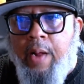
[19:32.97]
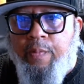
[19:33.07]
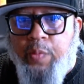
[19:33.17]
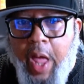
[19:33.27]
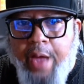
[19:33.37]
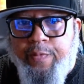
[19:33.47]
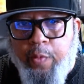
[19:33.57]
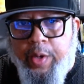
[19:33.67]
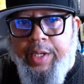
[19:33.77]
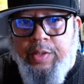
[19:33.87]
That
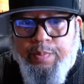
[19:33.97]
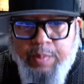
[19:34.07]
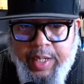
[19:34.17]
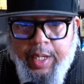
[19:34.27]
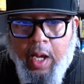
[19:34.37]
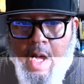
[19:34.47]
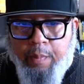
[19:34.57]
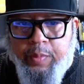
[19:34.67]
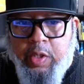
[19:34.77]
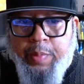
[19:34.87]
frees me up
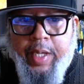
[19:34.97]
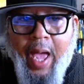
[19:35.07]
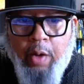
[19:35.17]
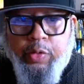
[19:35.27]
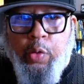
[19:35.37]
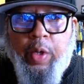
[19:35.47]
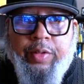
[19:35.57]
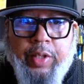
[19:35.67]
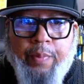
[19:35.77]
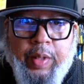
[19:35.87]
to be out doing
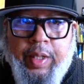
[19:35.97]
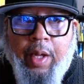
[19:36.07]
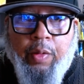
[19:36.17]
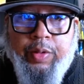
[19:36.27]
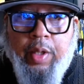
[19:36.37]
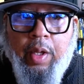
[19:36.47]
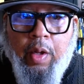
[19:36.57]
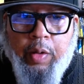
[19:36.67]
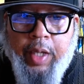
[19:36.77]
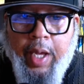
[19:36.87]
something else,
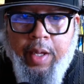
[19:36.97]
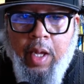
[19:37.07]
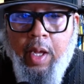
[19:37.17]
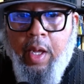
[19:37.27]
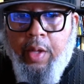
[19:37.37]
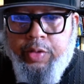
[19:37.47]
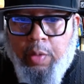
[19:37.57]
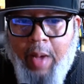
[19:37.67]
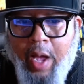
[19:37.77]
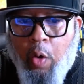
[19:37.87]
okay? So
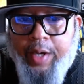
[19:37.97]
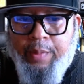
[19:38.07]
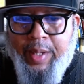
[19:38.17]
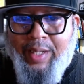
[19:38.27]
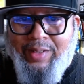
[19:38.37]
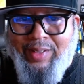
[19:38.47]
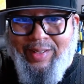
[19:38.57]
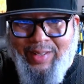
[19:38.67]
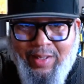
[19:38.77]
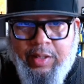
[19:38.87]
my automated
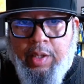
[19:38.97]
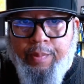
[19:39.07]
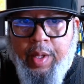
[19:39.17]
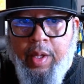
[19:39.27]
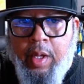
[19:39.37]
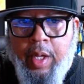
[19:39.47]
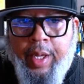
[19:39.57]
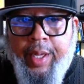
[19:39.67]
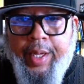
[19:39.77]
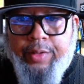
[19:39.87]
system
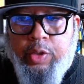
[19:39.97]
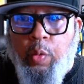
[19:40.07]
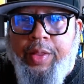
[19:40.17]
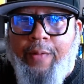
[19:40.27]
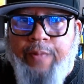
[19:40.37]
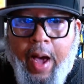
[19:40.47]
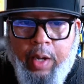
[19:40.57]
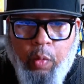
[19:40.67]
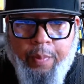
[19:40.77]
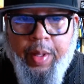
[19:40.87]
is doing the
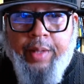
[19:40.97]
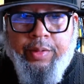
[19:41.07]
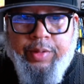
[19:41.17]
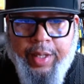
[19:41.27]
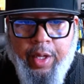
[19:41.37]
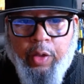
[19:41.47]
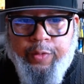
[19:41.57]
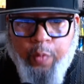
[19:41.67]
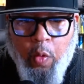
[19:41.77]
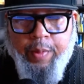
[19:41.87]
follow-up and the sales
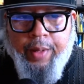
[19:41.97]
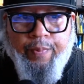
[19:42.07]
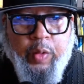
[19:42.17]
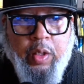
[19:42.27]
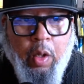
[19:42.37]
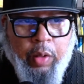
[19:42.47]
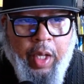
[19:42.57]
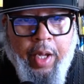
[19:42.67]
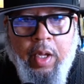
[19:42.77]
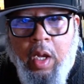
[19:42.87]
for me,
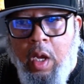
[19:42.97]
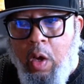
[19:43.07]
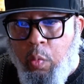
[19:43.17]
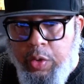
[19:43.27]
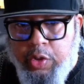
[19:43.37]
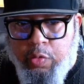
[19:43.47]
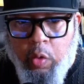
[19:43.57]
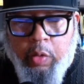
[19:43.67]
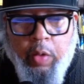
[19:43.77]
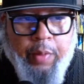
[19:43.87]
okay? Which is
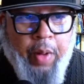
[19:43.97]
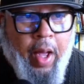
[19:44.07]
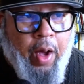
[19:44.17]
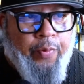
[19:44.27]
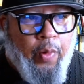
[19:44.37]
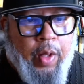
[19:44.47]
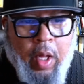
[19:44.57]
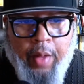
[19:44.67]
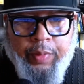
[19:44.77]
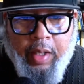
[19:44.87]
really, really powerful.
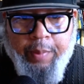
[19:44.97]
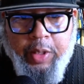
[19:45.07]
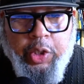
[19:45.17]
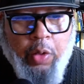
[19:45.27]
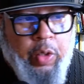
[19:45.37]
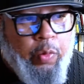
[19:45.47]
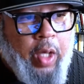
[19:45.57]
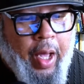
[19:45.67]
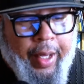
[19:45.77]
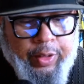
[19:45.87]
Now, let me show you
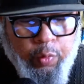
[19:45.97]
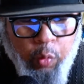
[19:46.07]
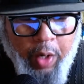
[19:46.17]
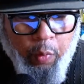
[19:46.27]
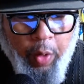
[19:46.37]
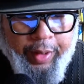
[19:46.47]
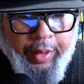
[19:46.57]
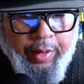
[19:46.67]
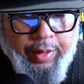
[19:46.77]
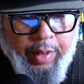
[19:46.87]
guys what one of
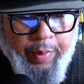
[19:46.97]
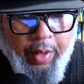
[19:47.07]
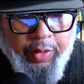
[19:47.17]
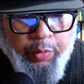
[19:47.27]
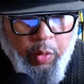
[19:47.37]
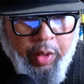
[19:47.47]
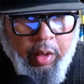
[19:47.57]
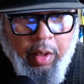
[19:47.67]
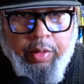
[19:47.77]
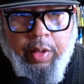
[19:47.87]
these emails really
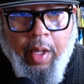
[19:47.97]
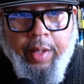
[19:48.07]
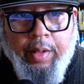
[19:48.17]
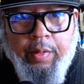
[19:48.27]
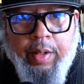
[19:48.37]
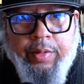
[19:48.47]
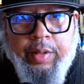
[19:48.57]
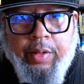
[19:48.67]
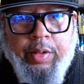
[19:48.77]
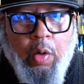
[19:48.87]
looks like. Okay, so
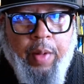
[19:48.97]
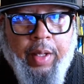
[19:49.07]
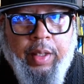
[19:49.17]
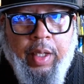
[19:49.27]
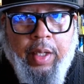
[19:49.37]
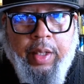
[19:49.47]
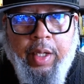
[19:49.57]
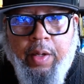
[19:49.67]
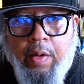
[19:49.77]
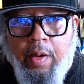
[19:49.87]
let's go back in
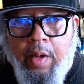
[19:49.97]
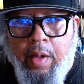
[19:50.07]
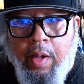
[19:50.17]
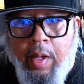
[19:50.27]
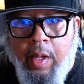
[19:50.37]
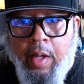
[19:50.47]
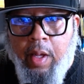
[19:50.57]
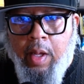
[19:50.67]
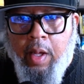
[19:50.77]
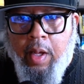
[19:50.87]
here.
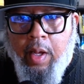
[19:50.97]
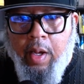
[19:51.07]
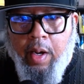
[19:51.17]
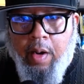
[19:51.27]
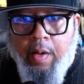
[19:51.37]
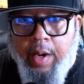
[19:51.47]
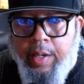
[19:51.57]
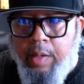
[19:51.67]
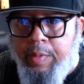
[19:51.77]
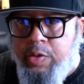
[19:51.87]
All right,
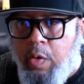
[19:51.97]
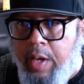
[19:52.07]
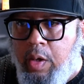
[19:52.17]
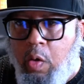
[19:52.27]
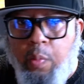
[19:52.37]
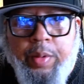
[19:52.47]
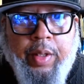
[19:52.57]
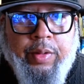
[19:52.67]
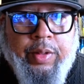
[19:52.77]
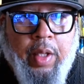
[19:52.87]
and I'm going to try to open
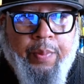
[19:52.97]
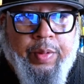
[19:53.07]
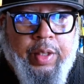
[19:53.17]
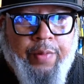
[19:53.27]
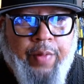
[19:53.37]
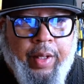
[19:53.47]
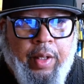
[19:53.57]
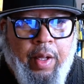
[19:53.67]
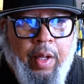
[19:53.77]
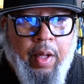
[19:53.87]
this up and see if I
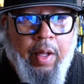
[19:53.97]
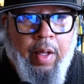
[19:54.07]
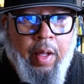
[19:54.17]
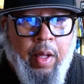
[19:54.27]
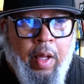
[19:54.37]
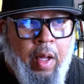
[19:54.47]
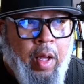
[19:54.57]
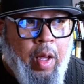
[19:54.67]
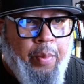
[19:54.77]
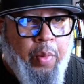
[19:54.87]
can
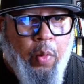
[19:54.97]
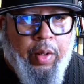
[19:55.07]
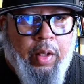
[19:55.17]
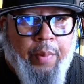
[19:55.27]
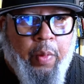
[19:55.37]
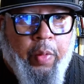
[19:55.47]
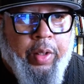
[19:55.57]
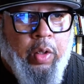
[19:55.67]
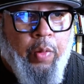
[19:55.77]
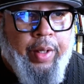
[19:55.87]
pull it up. And we're going
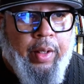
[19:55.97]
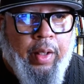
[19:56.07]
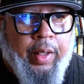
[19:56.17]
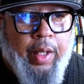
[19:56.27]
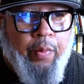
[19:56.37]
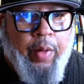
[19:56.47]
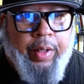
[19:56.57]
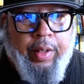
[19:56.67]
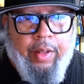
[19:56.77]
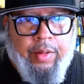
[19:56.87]
to go in and look at one
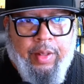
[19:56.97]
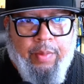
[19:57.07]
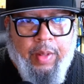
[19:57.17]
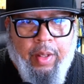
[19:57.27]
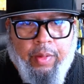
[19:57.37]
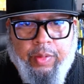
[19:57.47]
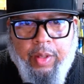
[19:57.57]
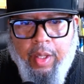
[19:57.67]
of these emails.